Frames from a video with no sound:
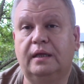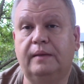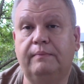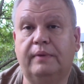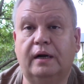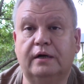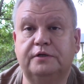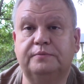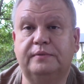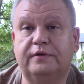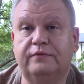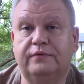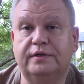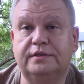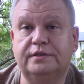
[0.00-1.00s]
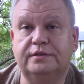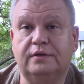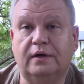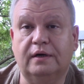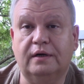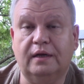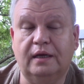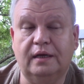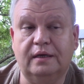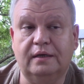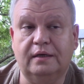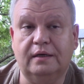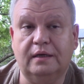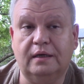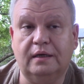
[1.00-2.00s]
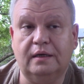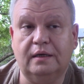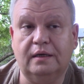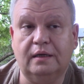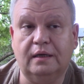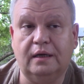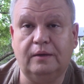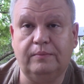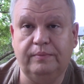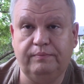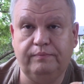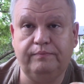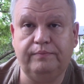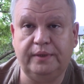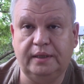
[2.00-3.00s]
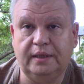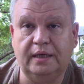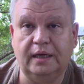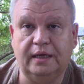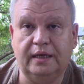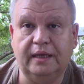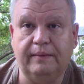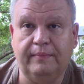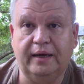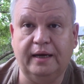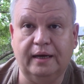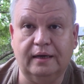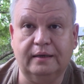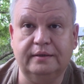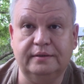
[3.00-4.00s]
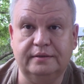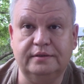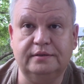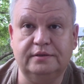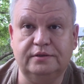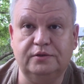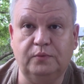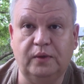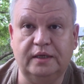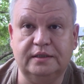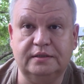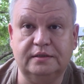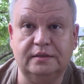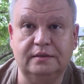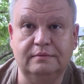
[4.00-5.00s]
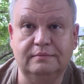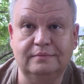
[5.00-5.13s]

embarrassment of riches art, and uh, I'll be getting you back. Just you wait and see.